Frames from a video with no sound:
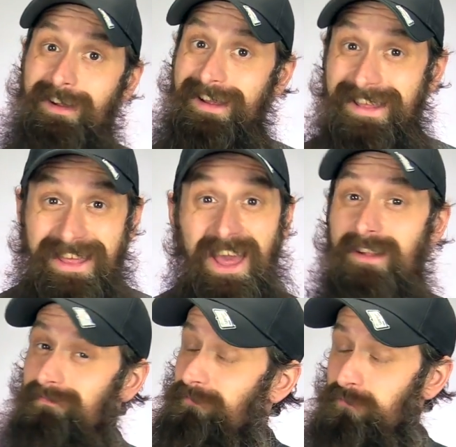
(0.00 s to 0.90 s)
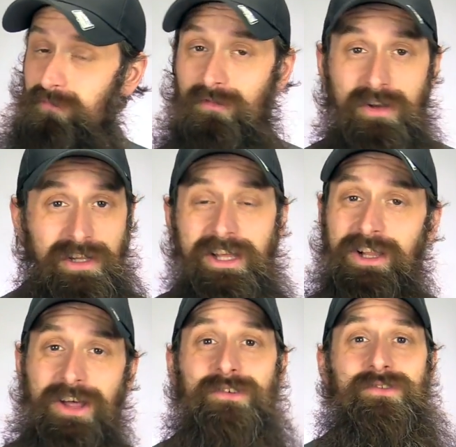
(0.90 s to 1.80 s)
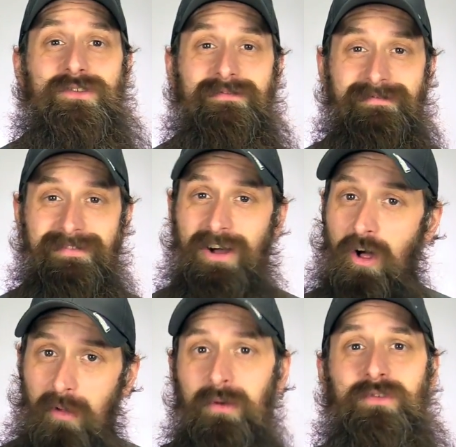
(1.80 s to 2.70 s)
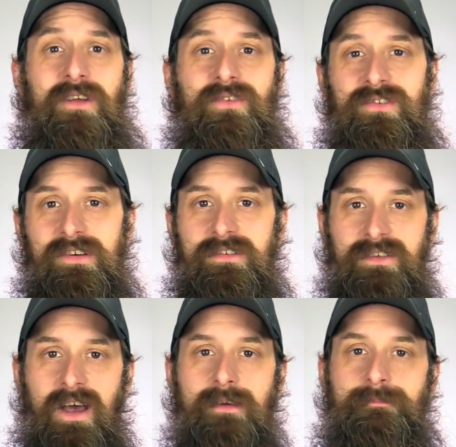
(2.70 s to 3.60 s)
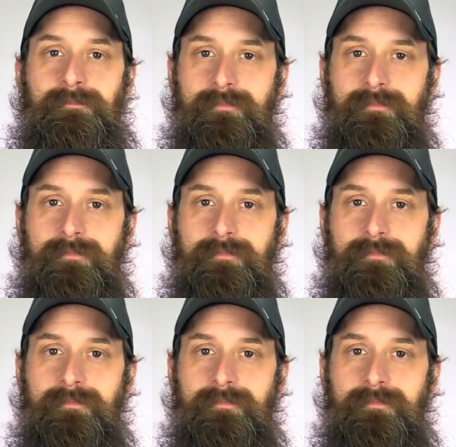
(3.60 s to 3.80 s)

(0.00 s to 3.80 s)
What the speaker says: and I get really close almost every single time.